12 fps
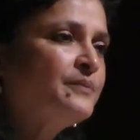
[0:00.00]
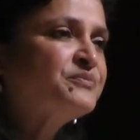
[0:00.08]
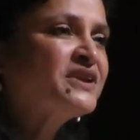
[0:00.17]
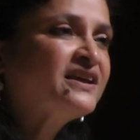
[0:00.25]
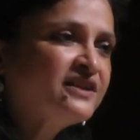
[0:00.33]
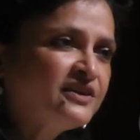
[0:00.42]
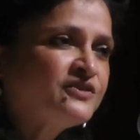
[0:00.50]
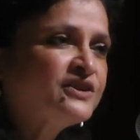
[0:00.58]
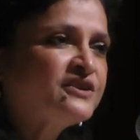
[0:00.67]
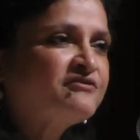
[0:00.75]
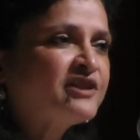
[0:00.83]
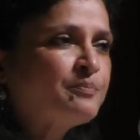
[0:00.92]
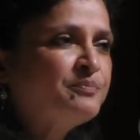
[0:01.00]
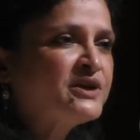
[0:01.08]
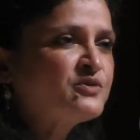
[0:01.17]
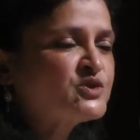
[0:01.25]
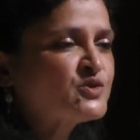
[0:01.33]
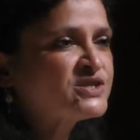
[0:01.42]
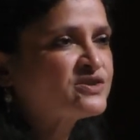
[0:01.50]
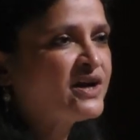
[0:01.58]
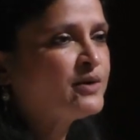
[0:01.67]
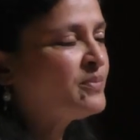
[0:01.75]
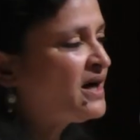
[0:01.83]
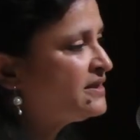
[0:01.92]
Kenyatta development, which was
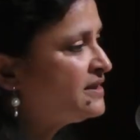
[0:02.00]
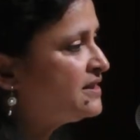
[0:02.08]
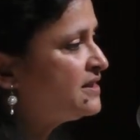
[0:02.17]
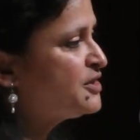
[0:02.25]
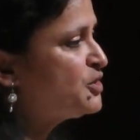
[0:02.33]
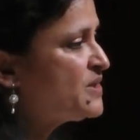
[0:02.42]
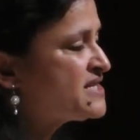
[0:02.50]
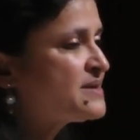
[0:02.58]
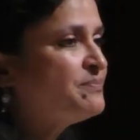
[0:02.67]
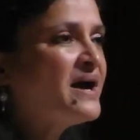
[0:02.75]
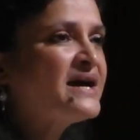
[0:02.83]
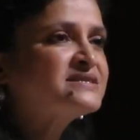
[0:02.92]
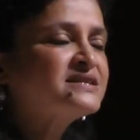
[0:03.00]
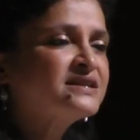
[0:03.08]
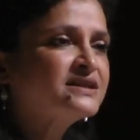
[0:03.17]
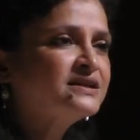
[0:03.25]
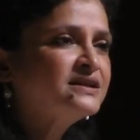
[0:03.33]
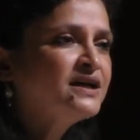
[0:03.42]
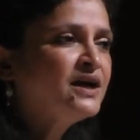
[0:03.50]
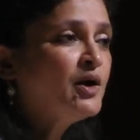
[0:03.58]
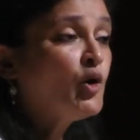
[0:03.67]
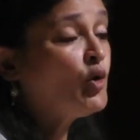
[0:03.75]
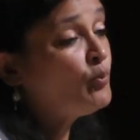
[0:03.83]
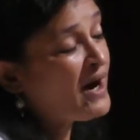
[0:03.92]
run by the US ambassador,
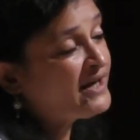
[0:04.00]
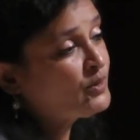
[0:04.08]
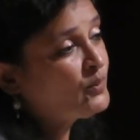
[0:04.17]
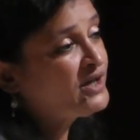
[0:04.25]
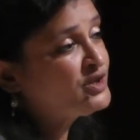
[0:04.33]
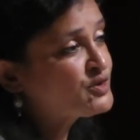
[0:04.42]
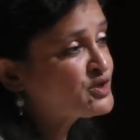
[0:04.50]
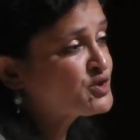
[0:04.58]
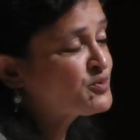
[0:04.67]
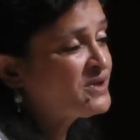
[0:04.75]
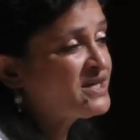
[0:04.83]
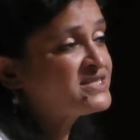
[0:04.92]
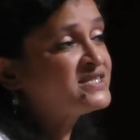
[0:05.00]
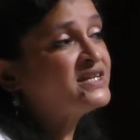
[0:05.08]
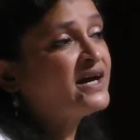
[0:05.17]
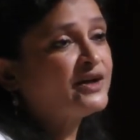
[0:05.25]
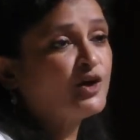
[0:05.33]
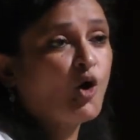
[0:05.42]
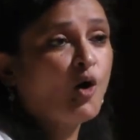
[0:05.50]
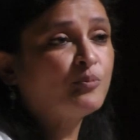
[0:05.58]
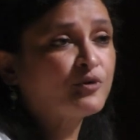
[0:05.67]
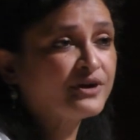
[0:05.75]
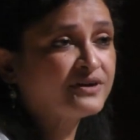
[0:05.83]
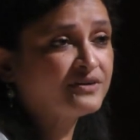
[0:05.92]
who, by the way, used to be a CIA
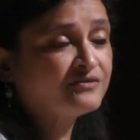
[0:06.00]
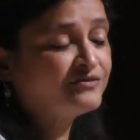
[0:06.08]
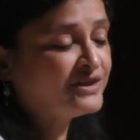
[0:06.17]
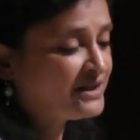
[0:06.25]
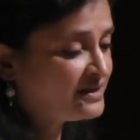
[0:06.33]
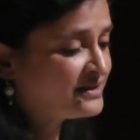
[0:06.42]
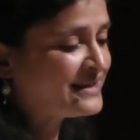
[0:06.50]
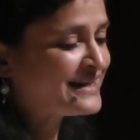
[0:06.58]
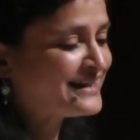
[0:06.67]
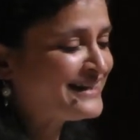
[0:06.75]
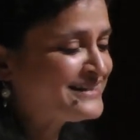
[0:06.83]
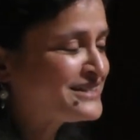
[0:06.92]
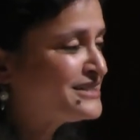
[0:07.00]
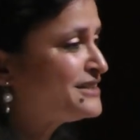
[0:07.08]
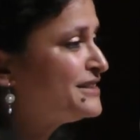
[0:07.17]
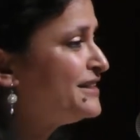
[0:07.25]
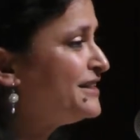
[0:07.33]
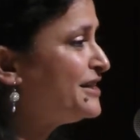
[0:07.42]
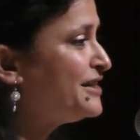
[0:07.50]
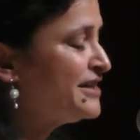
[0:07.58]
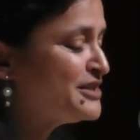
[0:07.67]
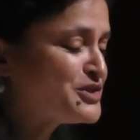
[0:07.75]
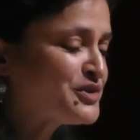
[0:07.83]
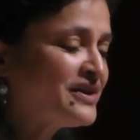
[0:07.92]
operative, we learned that later
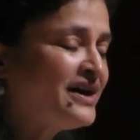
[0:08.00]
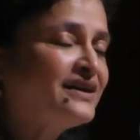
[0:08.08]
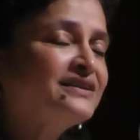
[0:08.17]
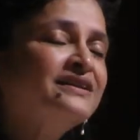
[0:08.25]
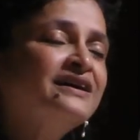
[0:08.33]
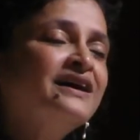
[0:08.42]
in Sudan,